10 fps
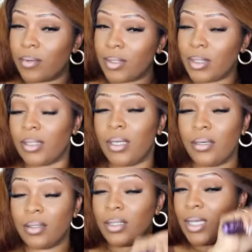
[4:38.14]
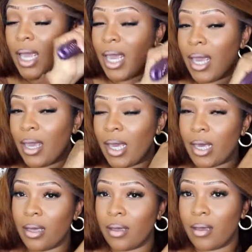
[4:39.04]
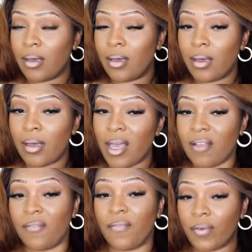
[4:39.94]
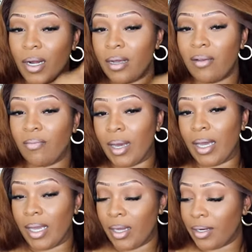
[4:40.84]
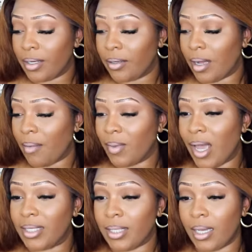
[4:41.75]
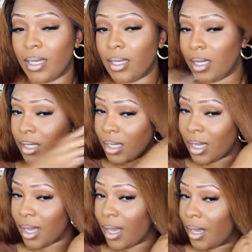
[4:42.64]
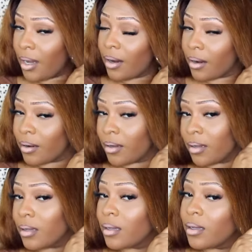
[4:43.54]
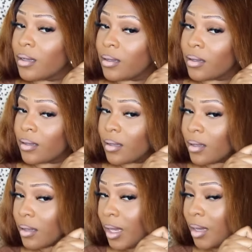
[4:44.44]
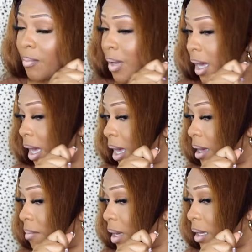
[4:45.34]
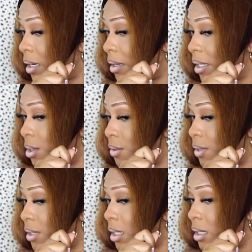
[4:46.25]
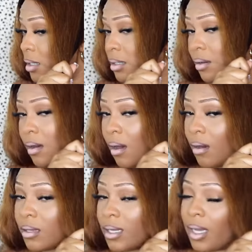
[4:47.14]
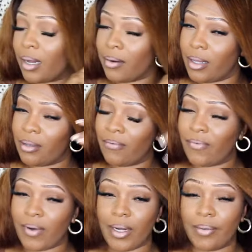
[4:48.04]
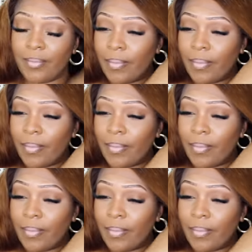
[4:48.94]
still staying in front of my ear. I'm not taking any hair like behind my ear, as you see, so all the hair in the front.